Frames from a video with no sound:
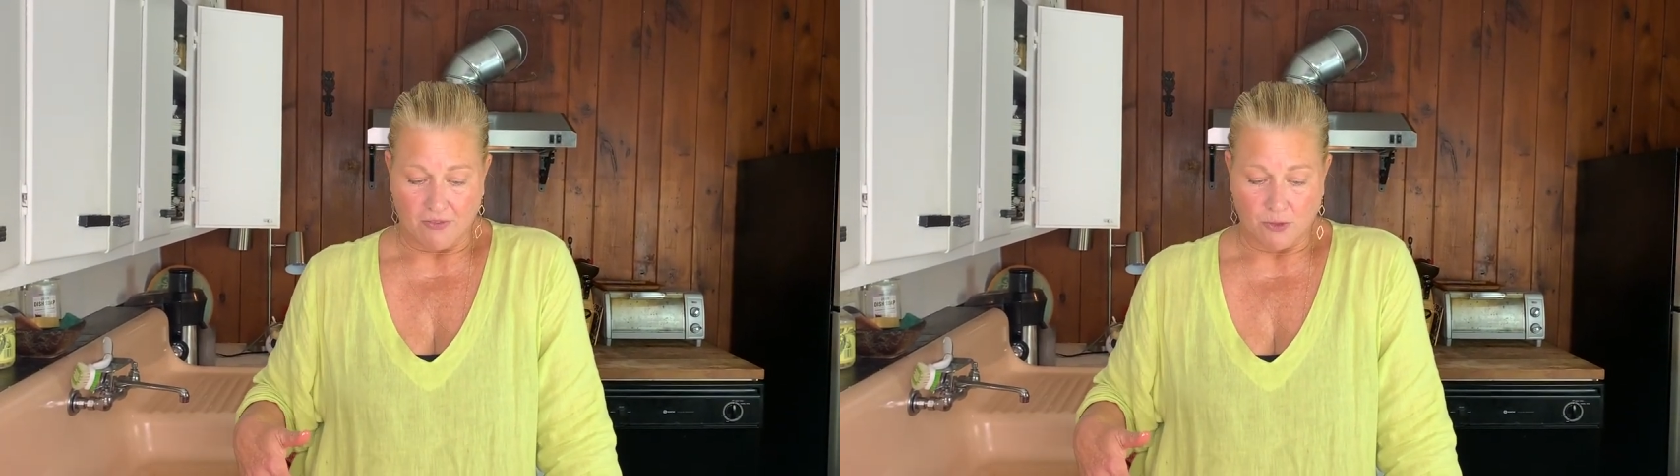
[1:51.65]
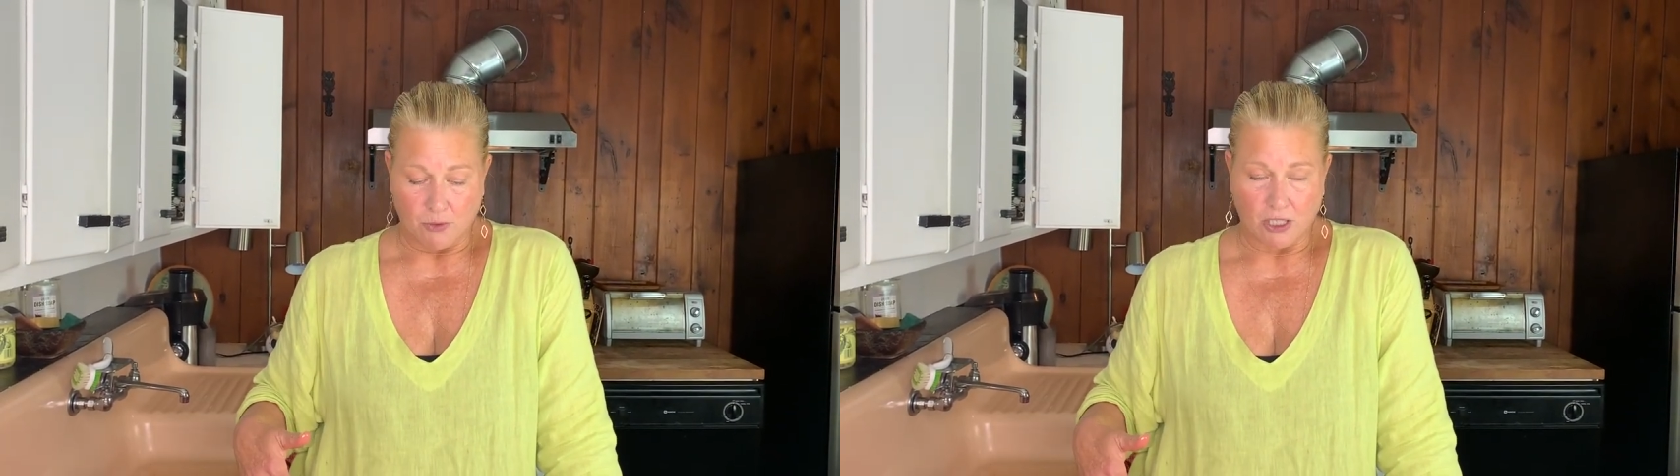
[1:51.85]

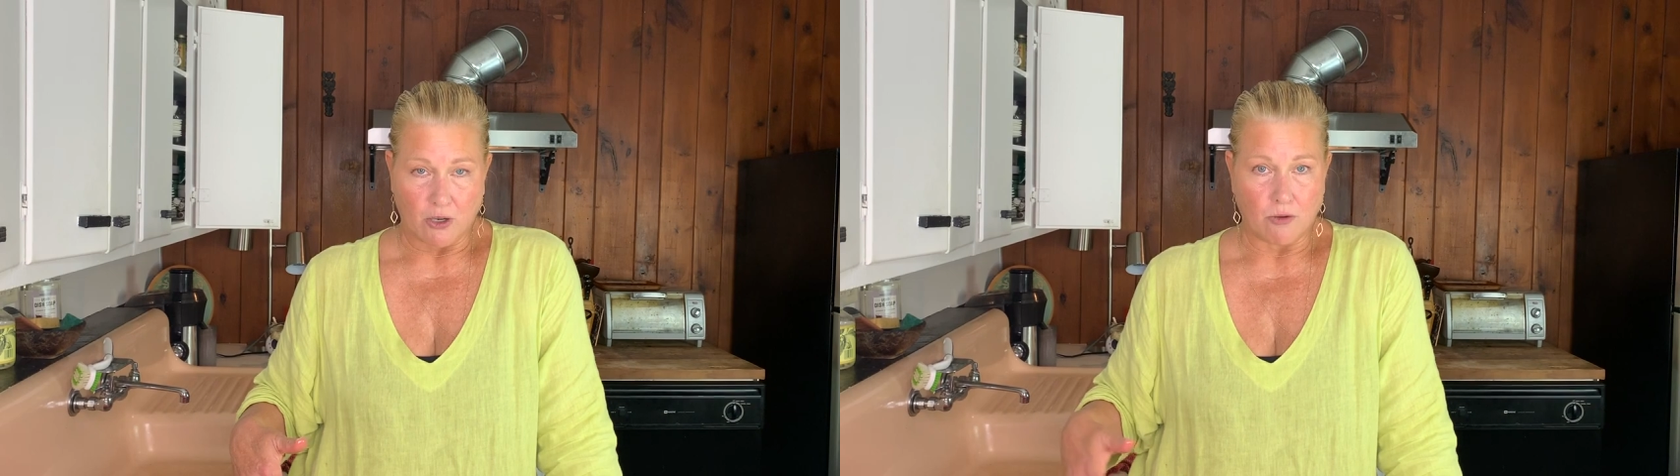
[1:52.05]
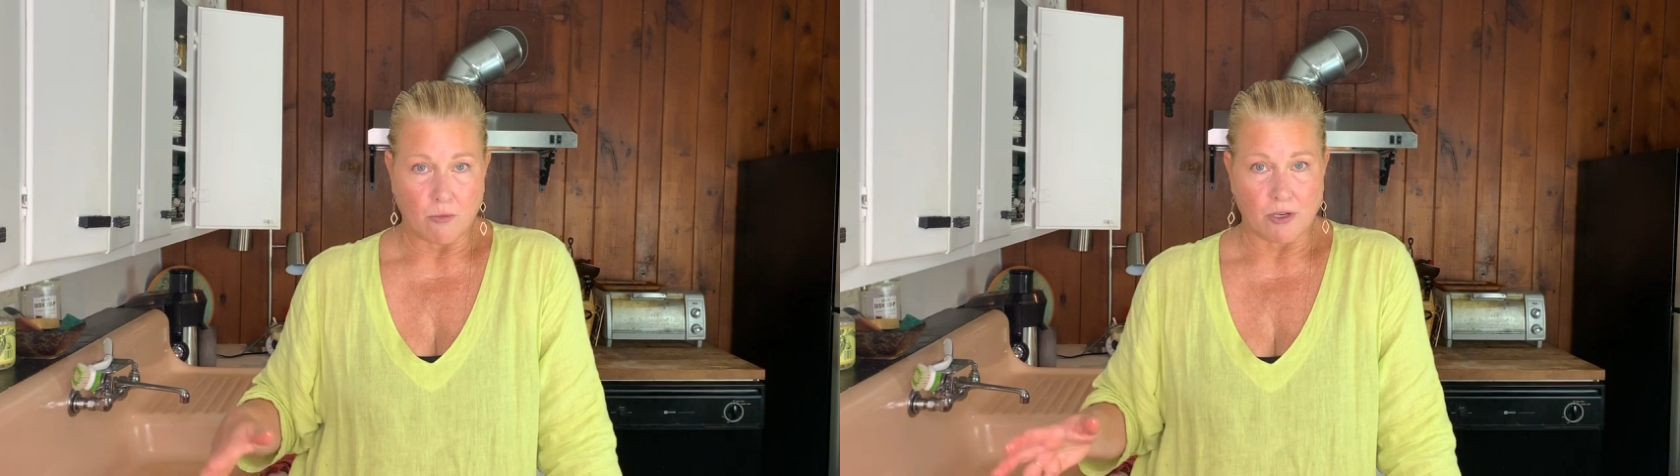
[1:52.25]
If you want to
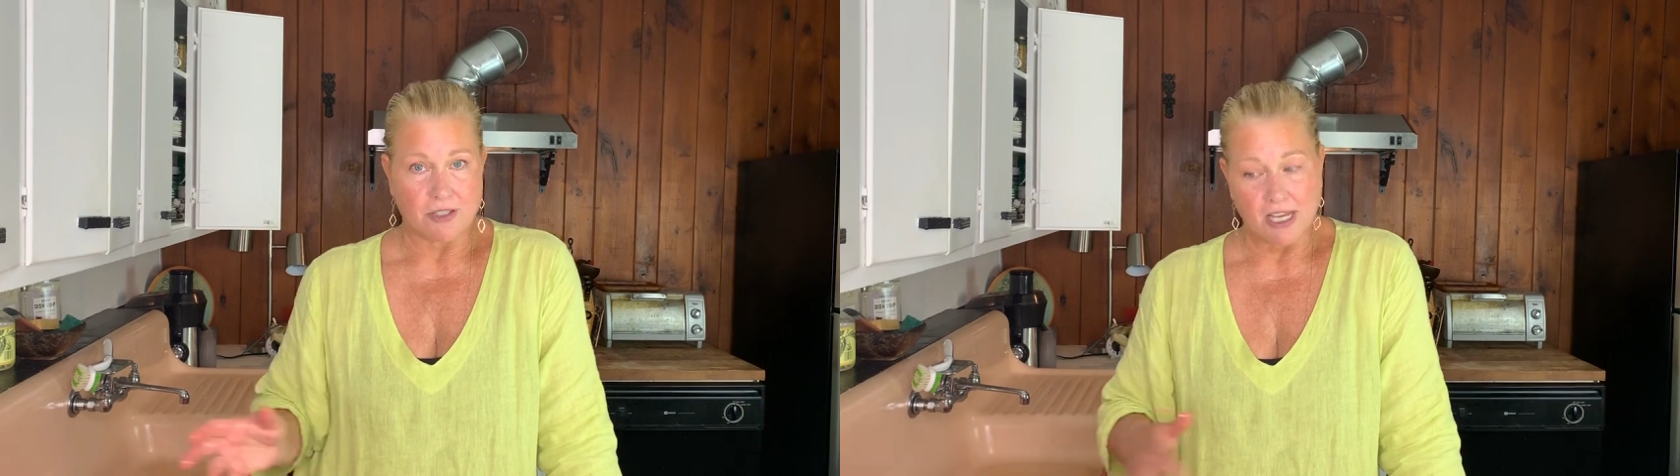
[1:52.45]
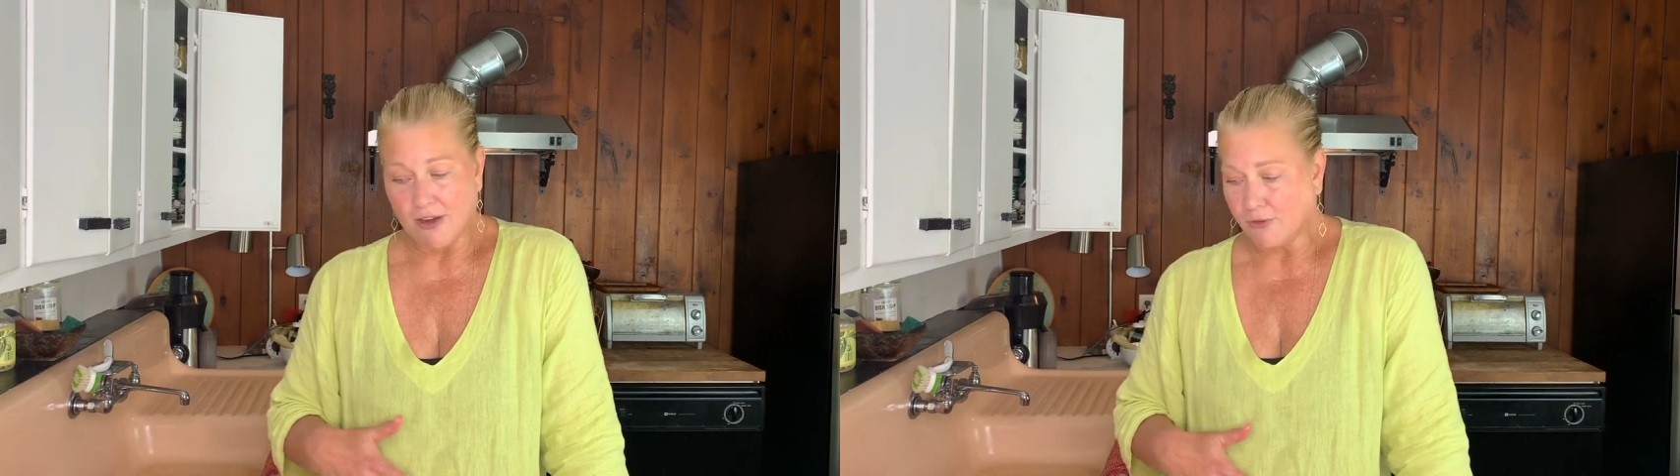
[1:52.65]
go more
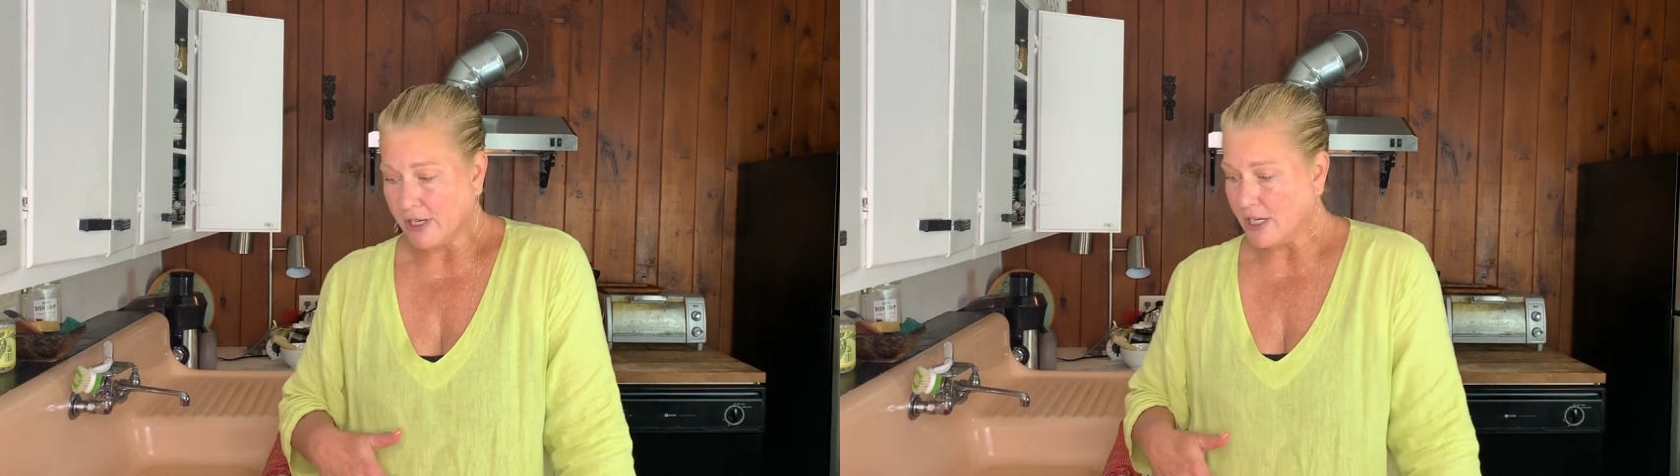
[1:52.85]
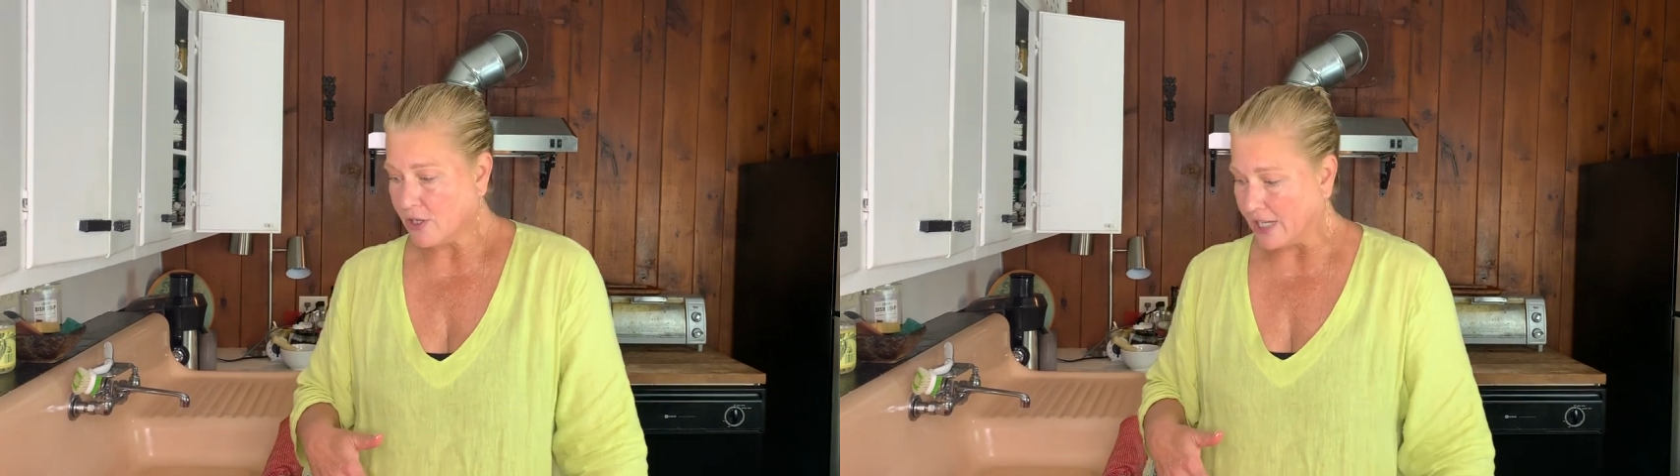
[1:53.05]

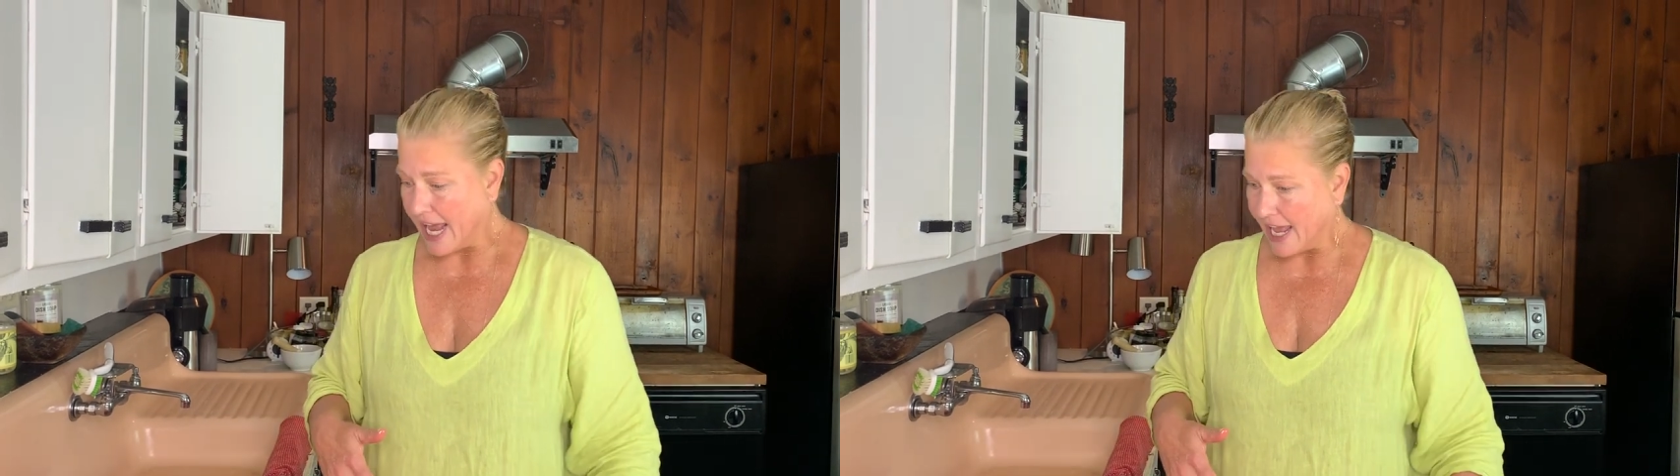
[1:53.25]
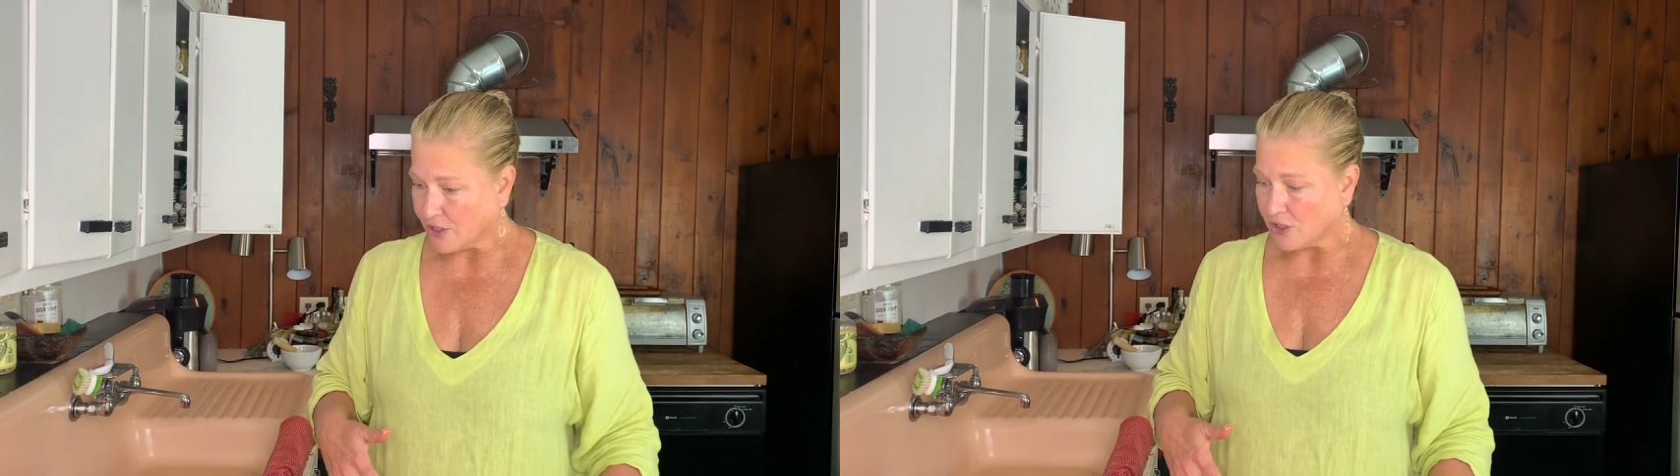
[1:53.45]
savory, you could
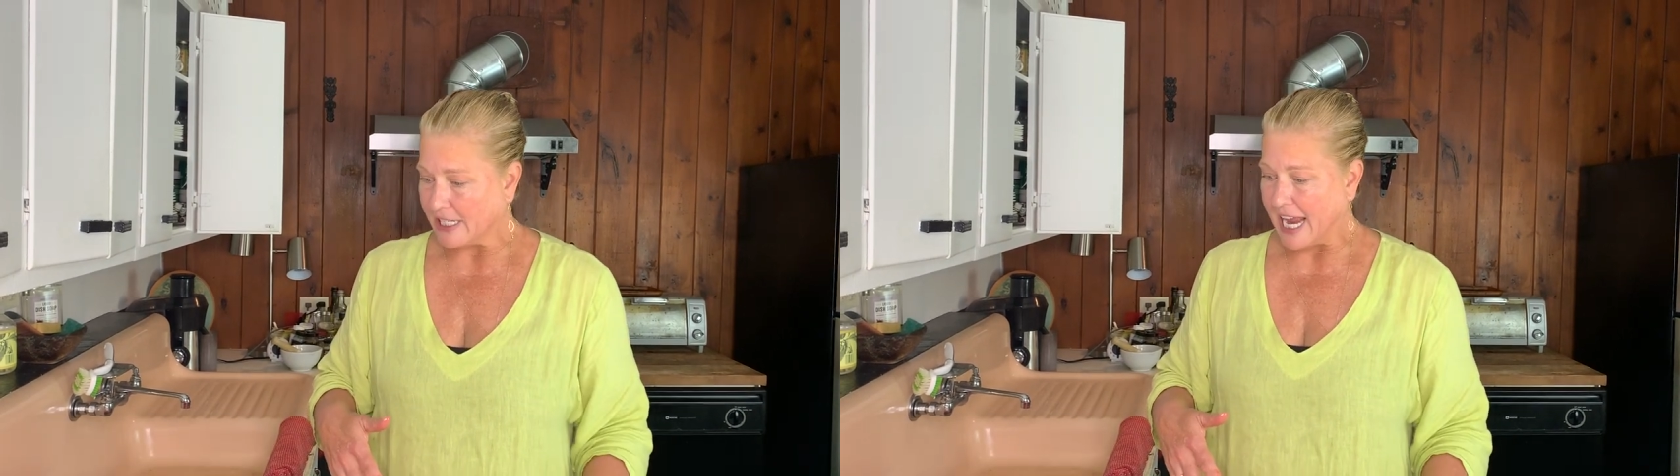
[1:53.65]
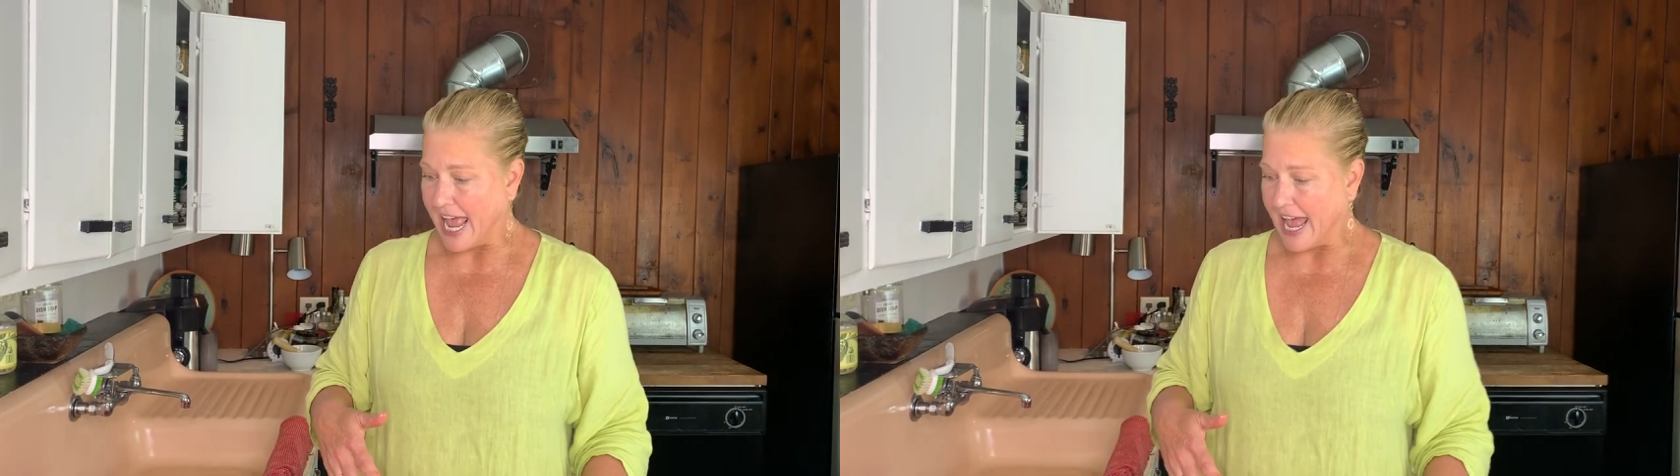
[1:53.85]
actually